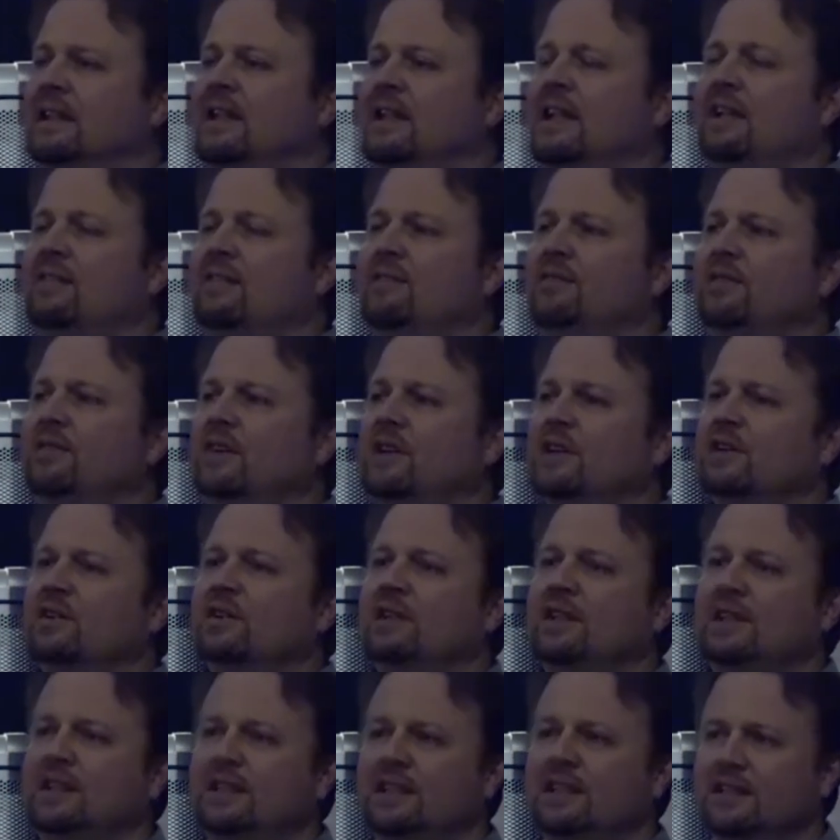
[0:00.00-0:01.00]
a
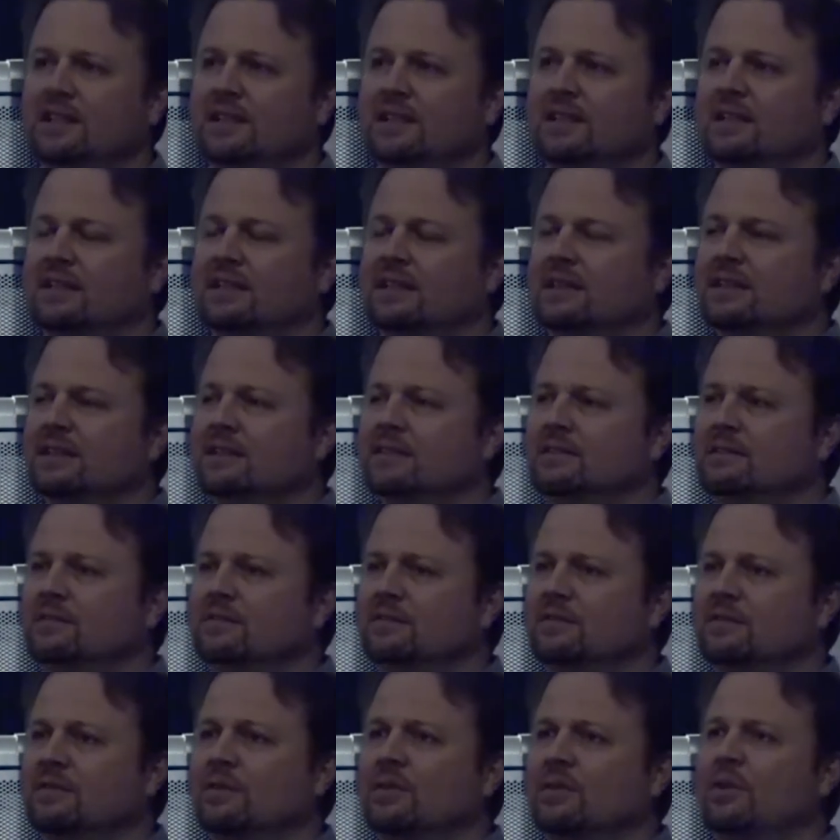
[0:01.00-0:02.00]
very
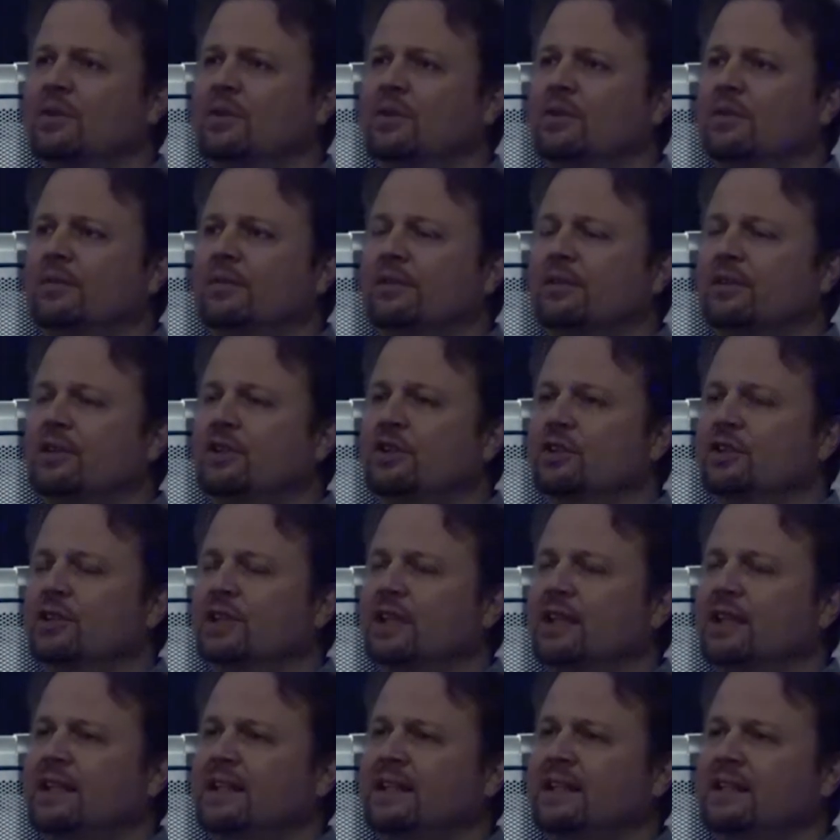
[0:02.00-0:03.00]
good
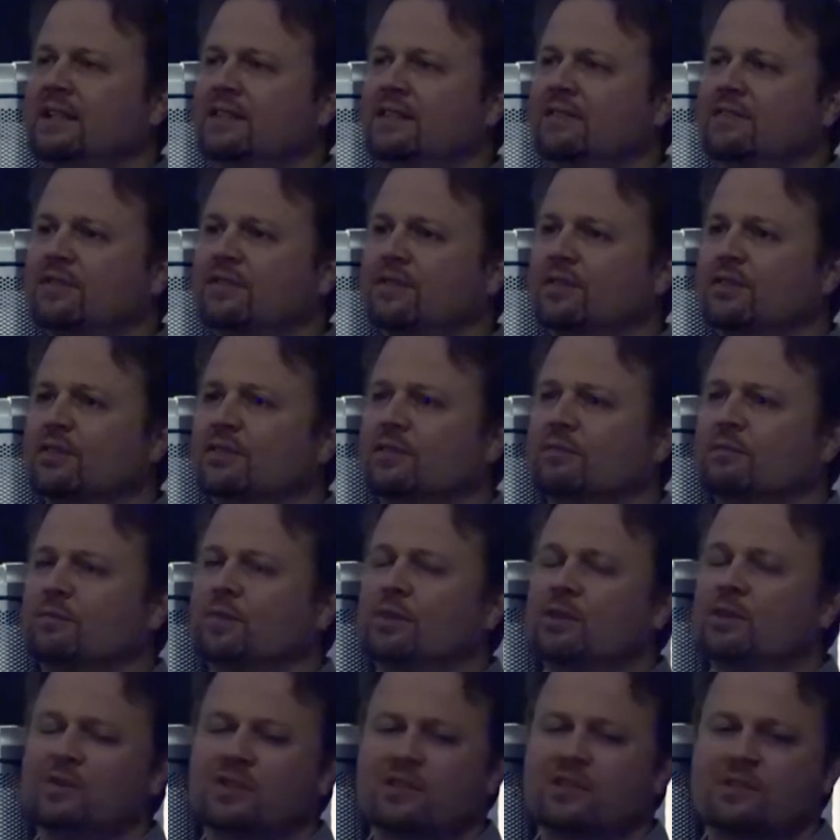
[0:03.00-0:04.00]
idea for
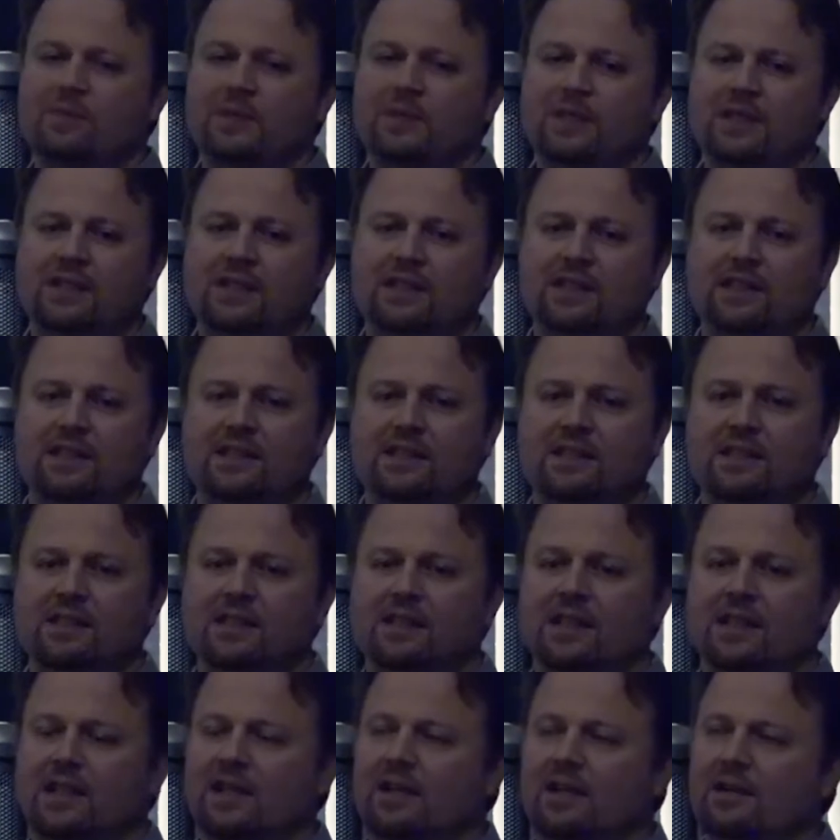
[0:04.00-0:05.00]
most species.
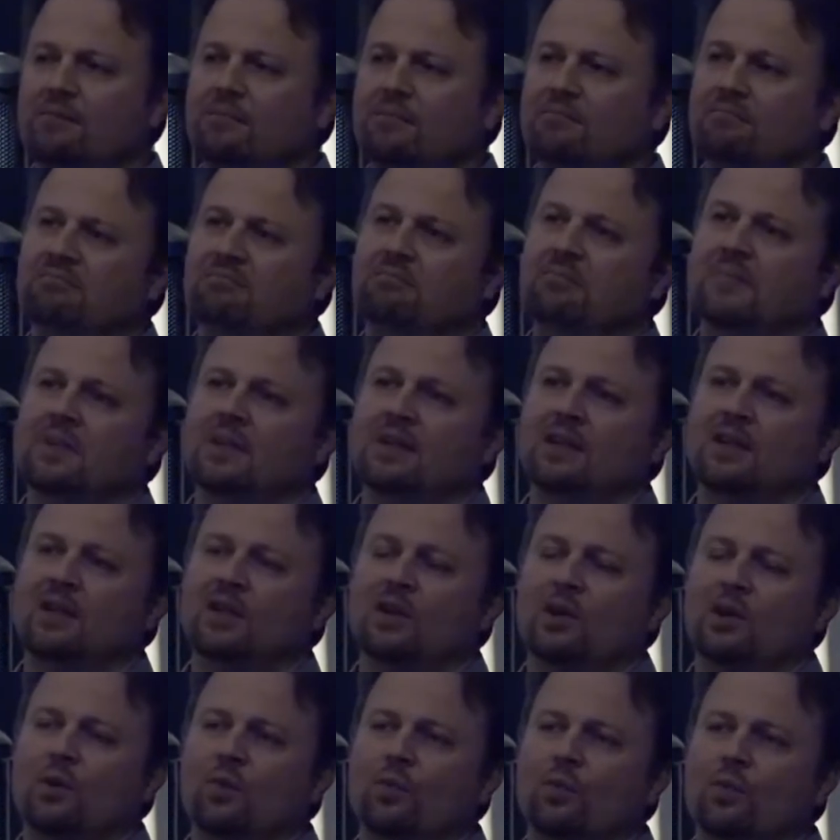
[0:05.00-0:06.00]

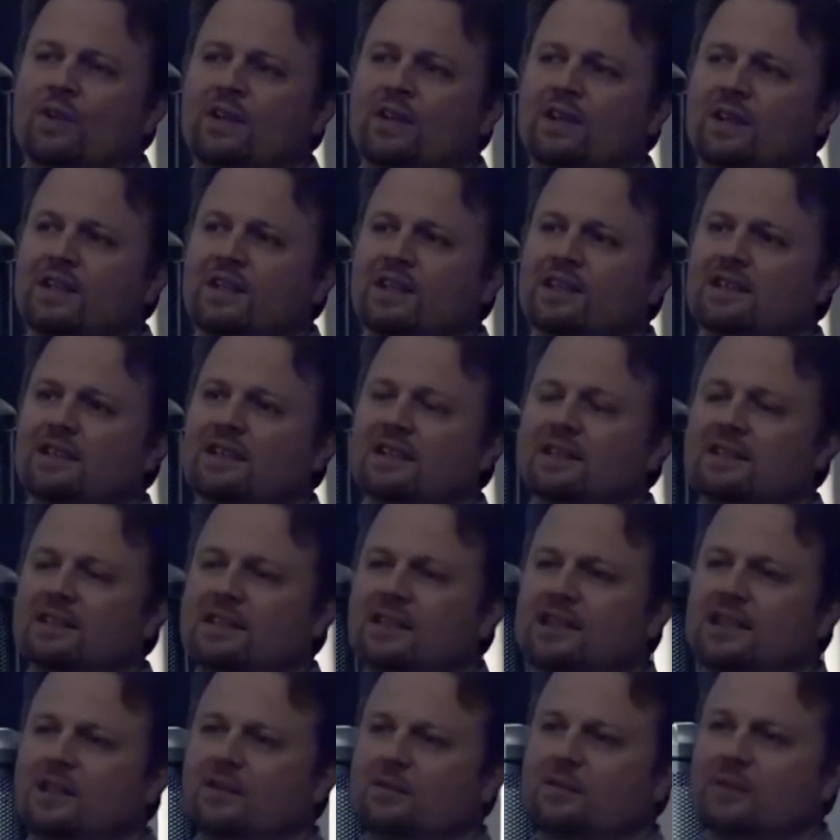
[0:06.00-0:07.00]
We think that
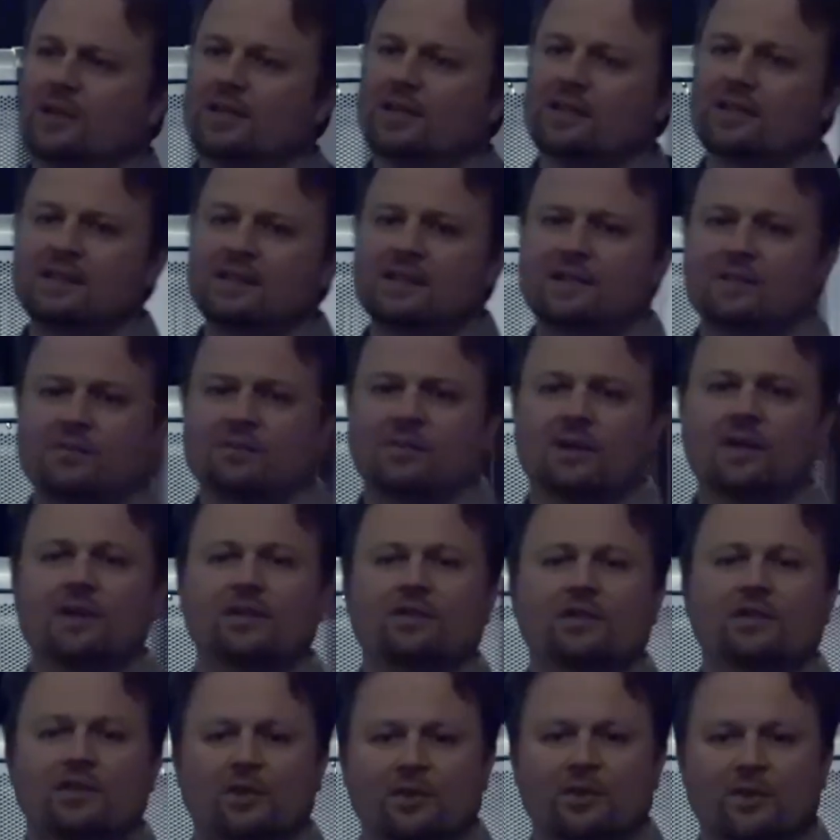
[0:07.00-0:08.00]
T-Rex, it's
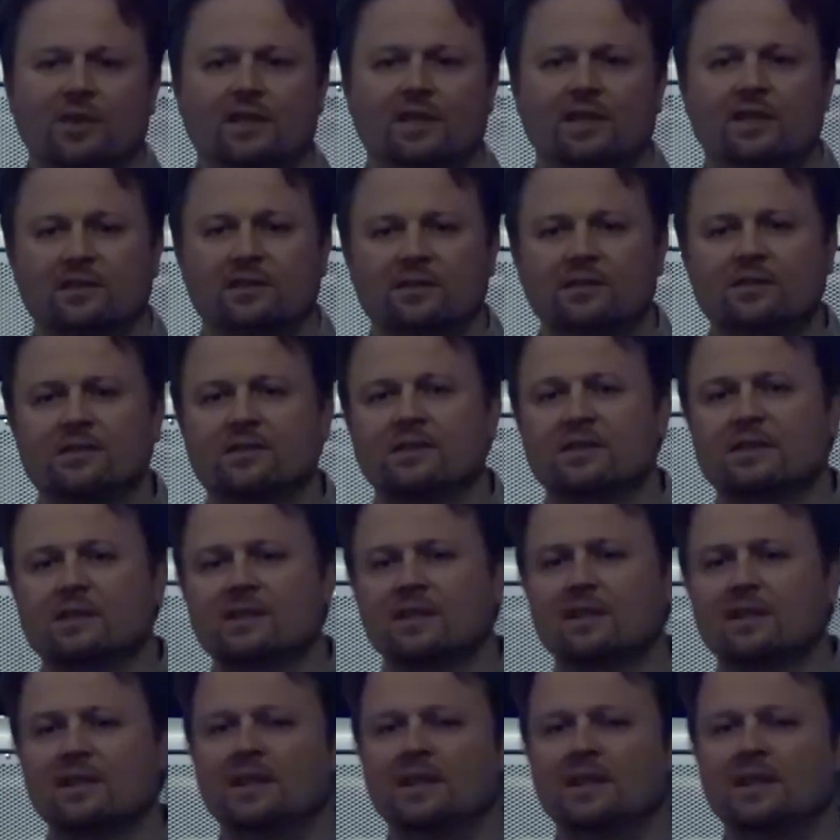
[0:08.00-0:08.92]
around 30 years,